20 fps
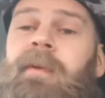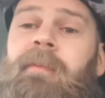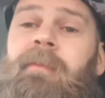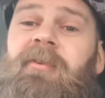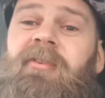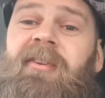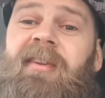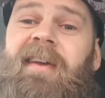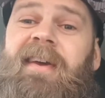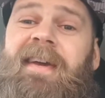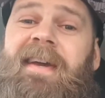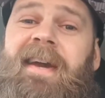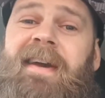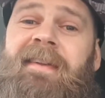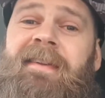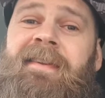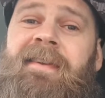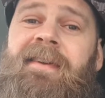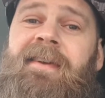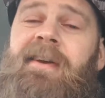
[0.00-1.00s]
a busy day
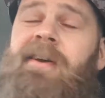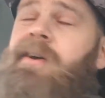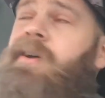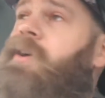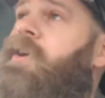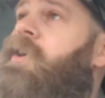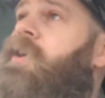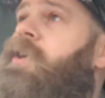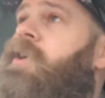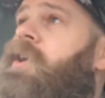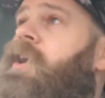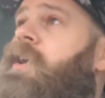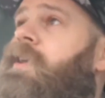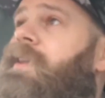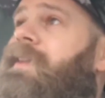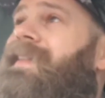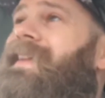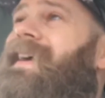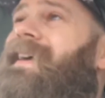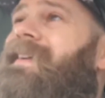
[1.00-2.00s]
again. Uh, at
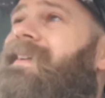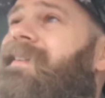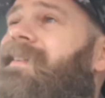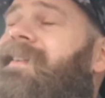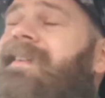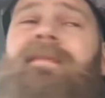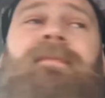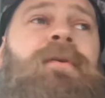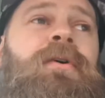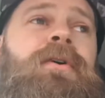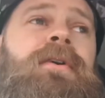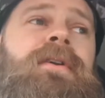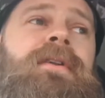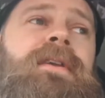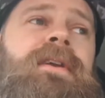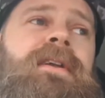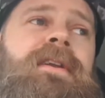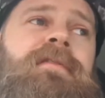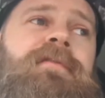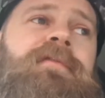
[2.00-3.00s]
the dentist this morning, getting a